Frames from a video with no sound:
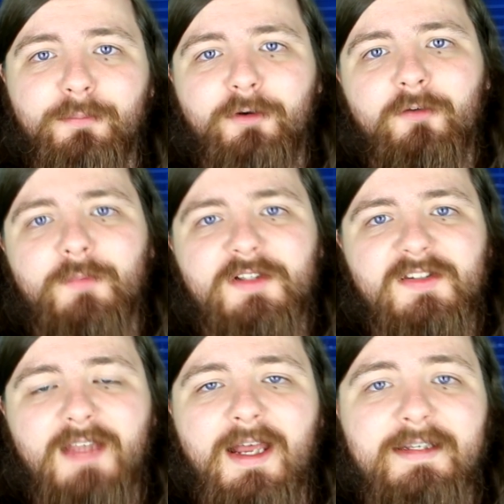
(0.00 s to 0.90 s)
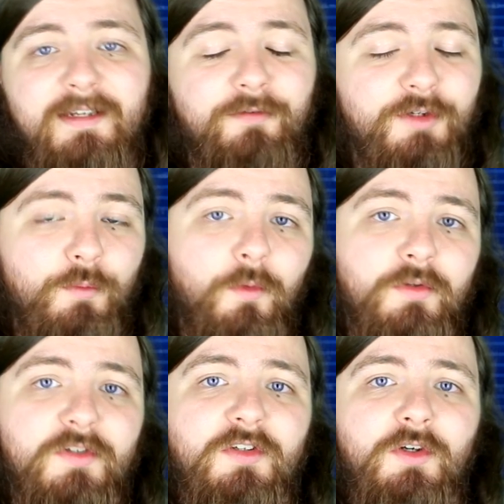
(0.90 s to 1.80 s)
improvements. And if you
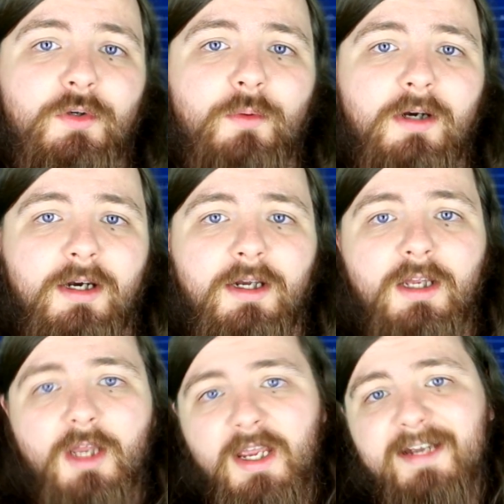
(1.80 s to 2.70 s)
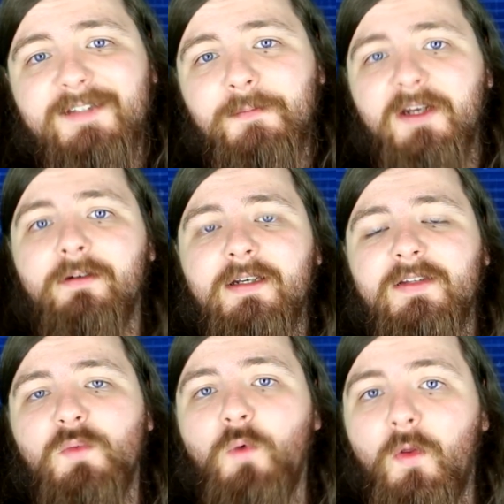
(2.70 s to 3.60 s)
want to
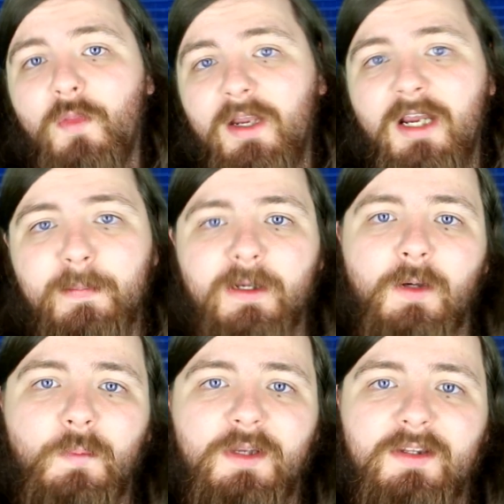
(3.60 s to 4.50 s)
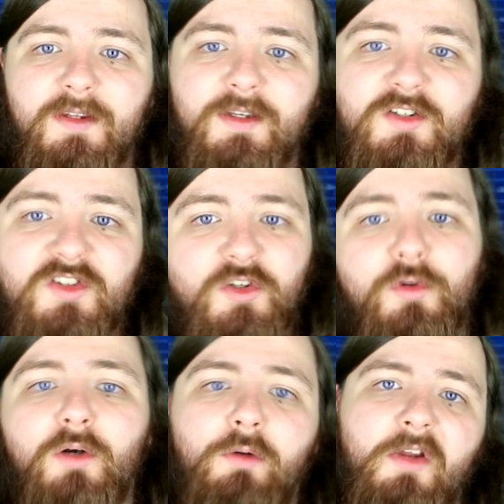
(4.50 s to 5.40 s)
experience what they're coming up with
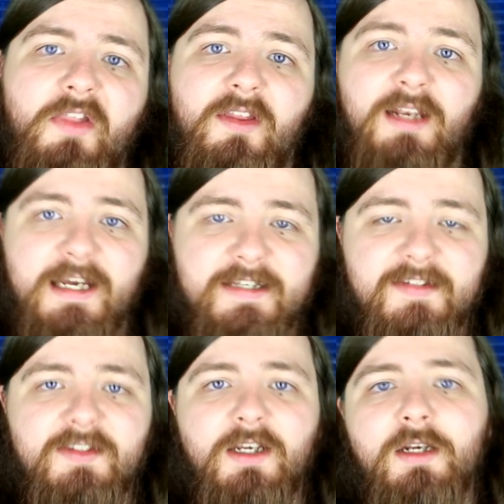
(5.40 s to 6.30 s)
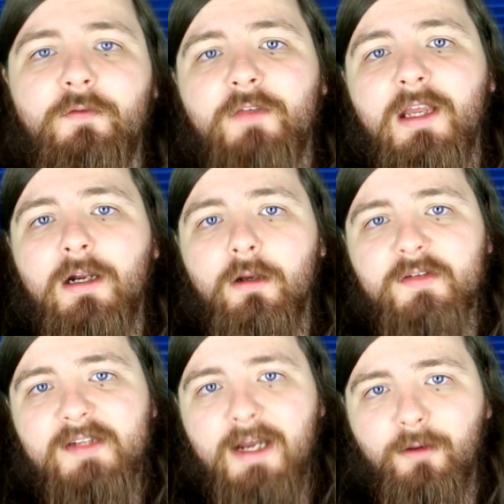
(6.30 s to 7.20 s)
sooner rather than later, sign up for their
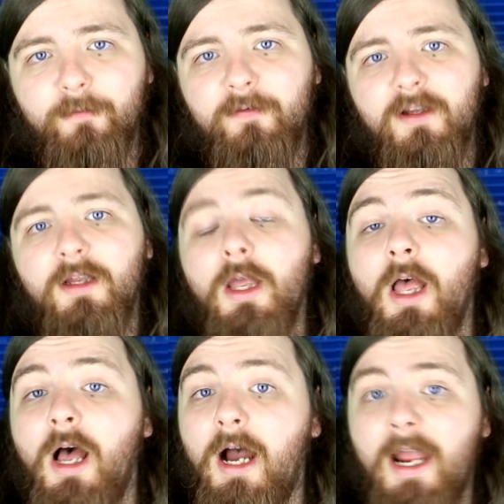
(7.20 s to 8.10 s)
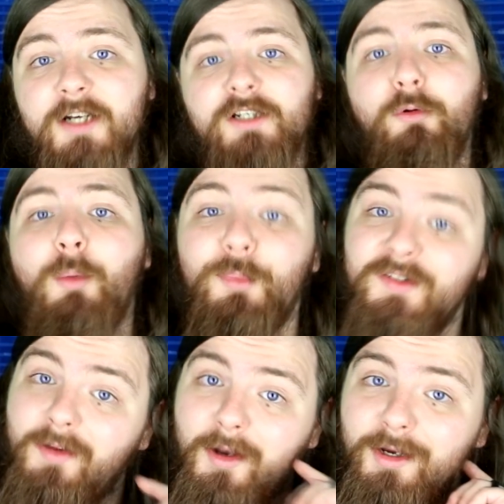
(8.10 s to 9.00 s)
closed alpha. I actually remember
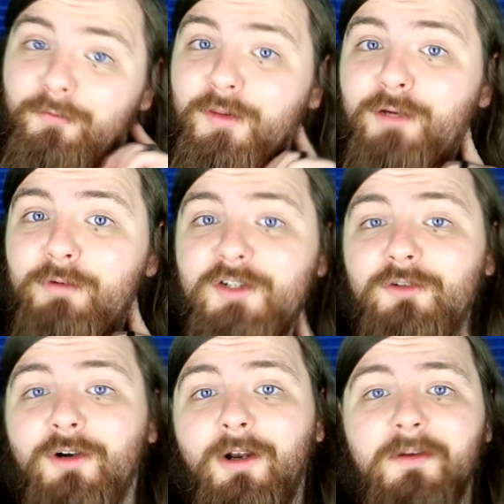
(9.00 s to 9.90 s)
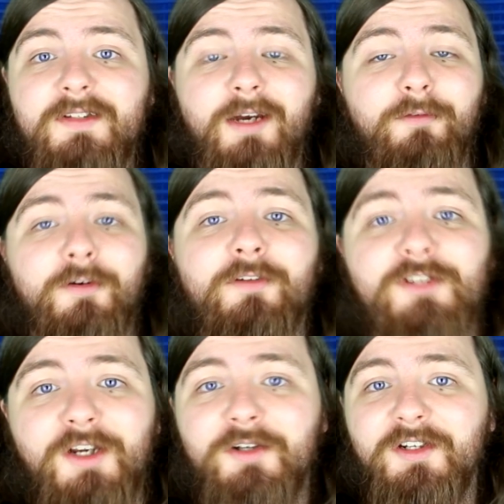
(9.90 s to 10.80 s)
signing up for the original closed alpha of
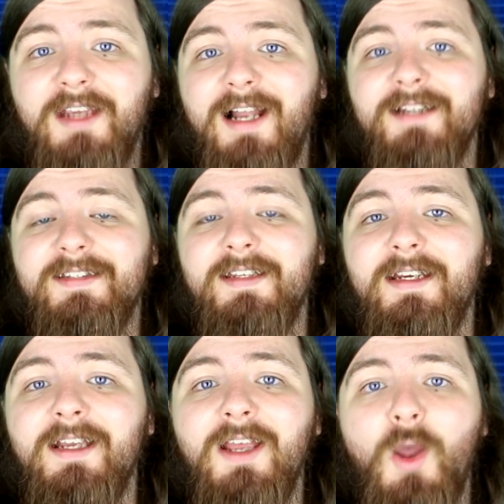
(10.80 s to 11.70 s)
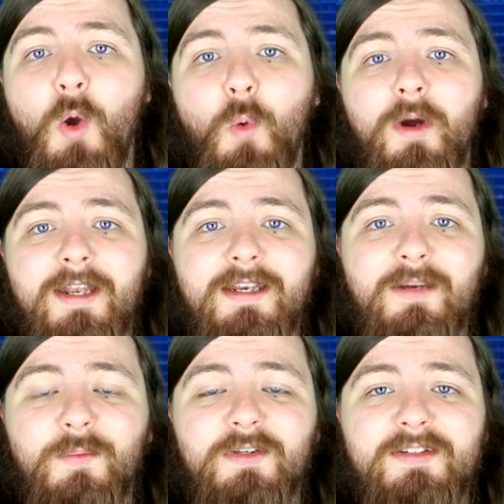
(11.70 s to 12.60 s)
GOG Galaxy when
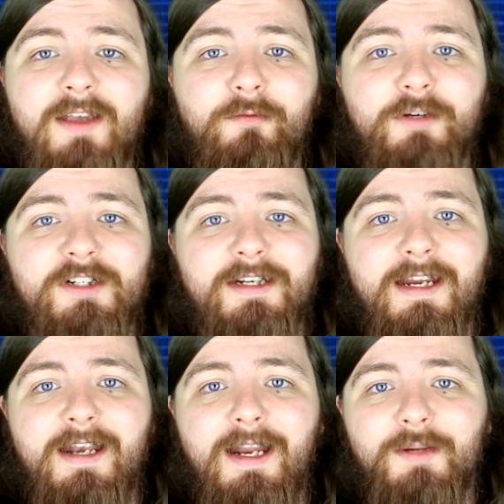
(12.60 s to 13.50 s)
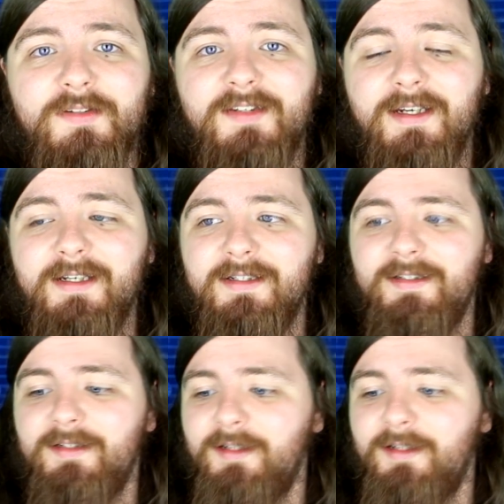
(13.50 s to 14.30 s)
it was originally announced, and